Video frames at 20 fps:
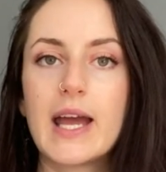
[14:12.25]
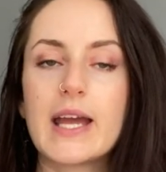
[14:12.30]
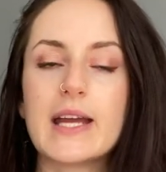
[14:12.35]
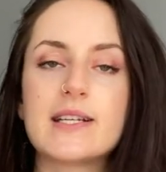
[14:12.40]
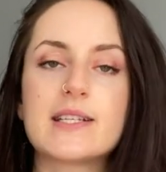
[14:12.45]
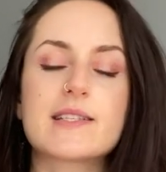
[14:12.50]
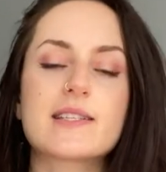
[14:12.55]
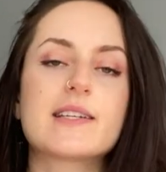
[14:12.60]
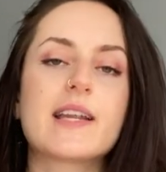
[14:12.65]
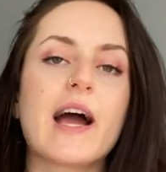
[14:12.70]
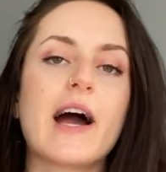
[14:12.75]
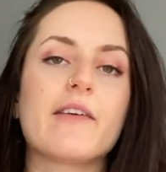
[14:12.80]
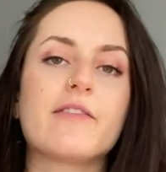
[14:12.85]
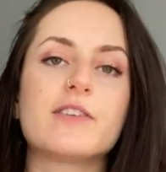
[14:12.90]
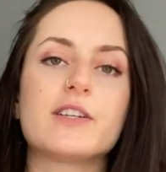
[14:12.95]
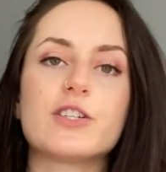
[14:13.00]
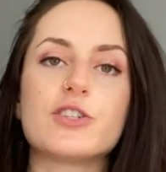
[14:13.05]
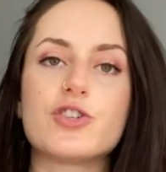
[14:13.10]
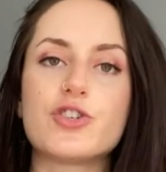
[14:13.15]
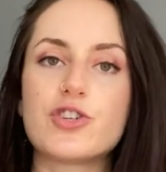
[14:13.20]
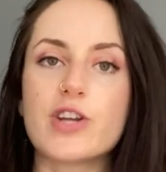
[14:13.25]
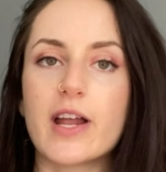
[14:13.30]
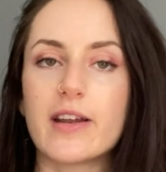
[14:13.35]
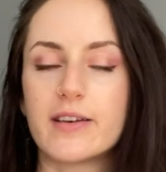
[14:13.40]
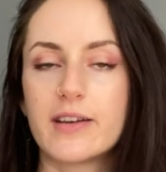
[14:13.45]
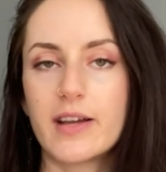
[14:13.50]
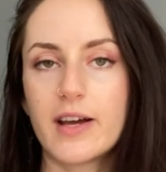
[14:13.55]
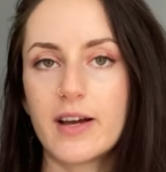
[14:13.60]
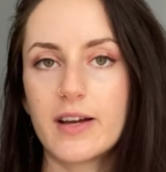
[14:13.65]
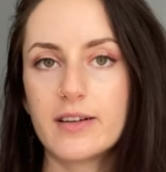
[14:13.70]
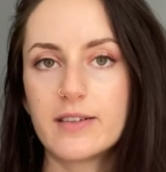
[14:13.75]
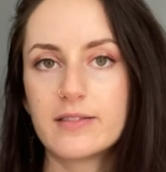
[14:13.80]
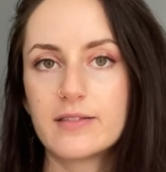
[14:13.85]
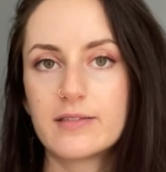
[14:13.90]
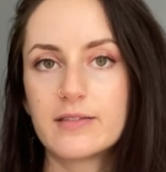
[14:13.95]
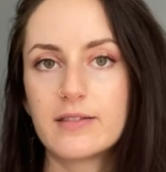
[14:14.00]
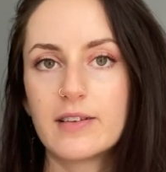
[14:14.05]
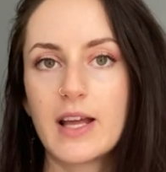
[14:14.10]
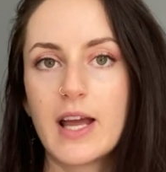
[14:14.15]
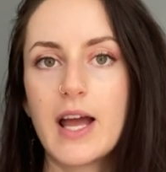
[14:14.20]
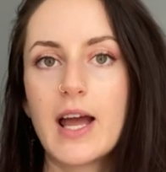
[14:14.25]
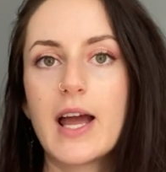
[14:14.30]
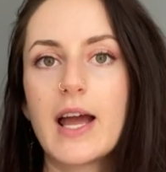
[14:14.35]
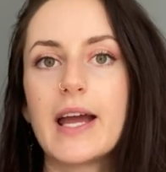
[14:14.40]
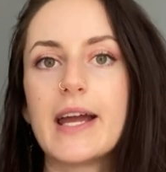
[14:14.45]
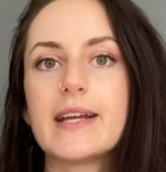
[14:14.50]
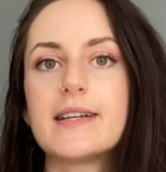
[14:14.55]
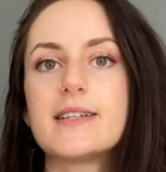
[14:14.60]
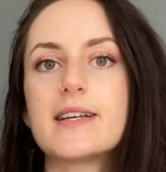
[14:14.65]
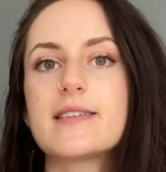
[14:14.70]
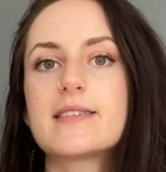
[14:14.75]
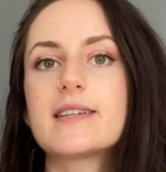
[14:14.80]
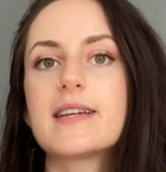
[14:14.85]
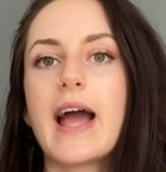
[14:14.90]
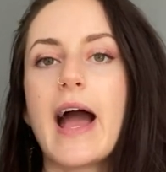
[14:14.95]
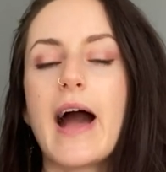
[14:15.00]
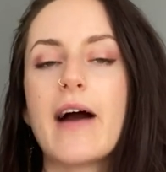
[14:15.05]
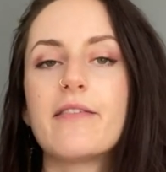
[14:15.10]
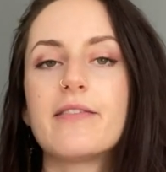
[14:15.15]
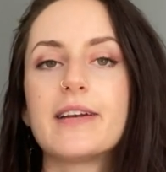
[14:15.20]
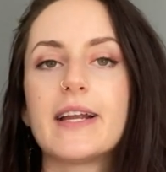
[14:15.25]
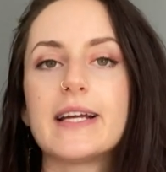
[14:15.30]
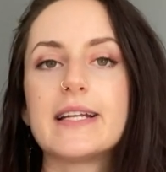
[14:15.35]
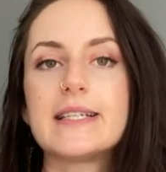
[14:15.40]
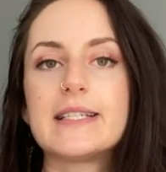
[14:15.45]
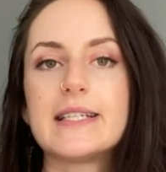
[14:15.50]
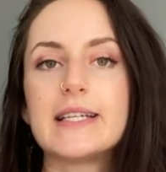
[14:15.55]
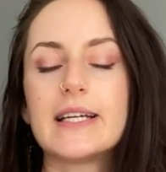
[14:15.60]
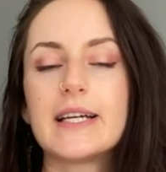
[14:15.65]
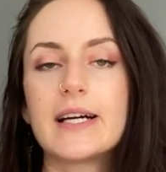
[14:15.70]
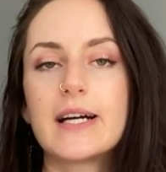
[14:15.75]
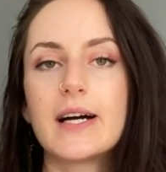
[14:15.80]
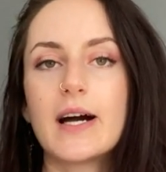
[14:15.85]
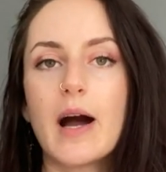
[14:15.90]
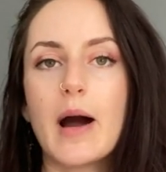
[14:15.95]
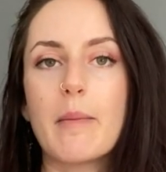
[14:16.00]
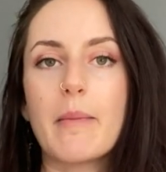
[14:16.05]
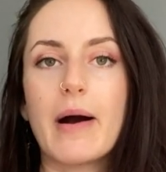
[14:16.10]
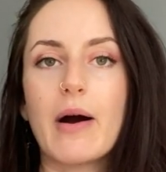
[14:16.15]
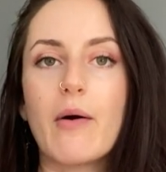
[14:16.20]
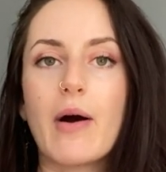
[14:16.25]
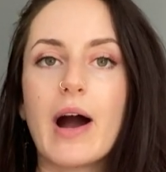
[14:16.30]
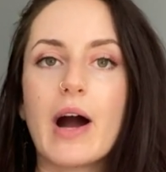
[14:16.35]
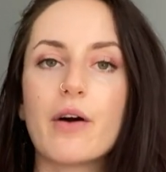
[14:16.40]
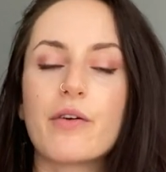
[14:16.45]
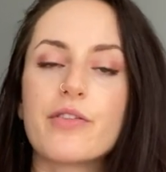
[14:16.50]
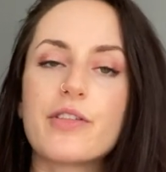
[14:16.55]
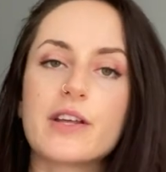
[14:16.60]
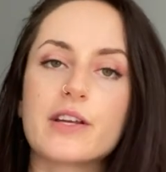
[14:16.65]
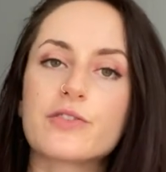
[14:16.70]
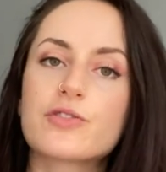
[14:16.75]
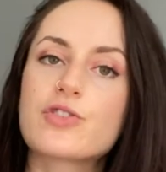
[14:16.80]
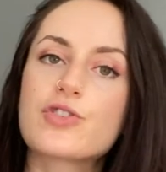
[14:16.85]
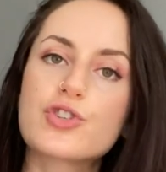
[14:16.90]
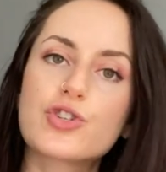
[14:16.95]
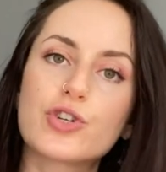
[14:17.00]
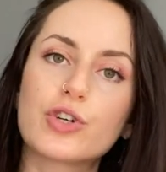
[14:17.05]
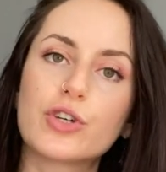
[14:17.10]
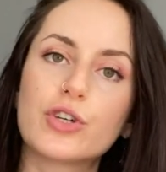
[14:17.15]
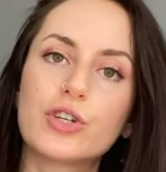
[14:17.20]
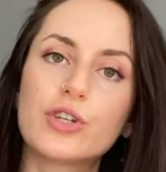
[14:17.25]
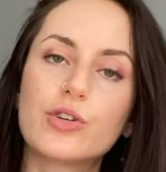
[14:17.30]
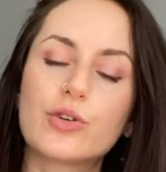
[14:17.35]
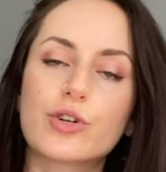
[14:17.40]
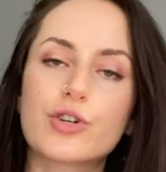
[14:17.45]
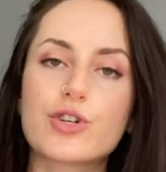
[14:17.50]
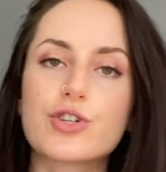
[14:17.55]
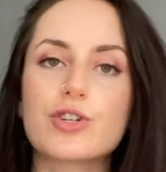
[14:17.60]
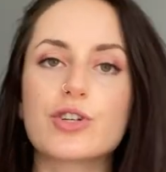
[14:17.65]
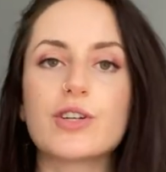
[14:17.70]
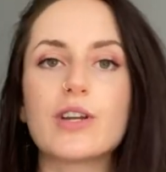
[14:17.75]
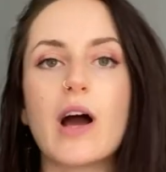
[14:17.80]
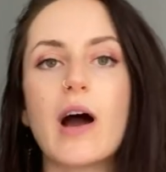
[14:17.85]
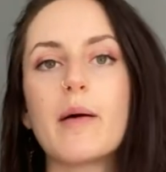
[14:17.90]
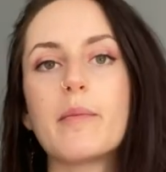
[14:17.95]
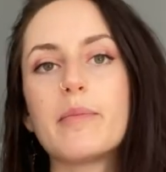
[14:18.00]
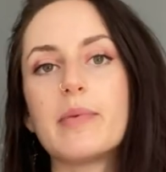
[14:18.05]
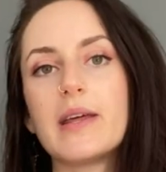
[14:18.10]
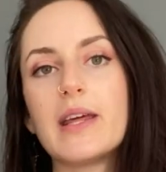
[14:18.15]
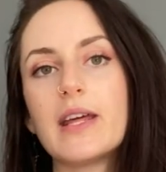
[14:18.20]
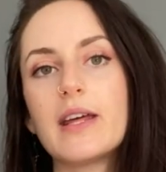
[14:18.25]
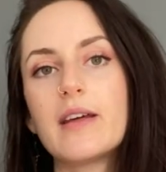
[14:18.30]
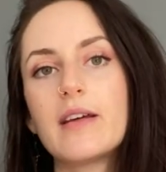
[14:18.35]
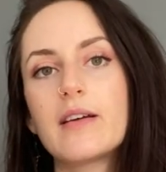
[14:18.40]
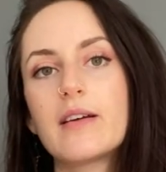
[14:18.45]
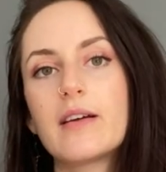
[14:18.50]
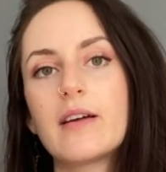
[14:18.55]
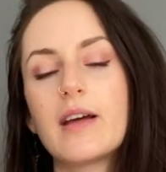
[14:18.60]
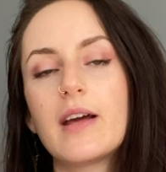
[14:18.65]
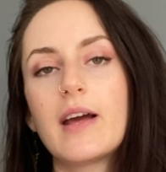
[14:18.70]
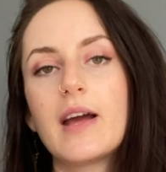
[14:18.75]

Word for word: It doesn't have an agenda. It doesn't have an idea about how things should or should not be.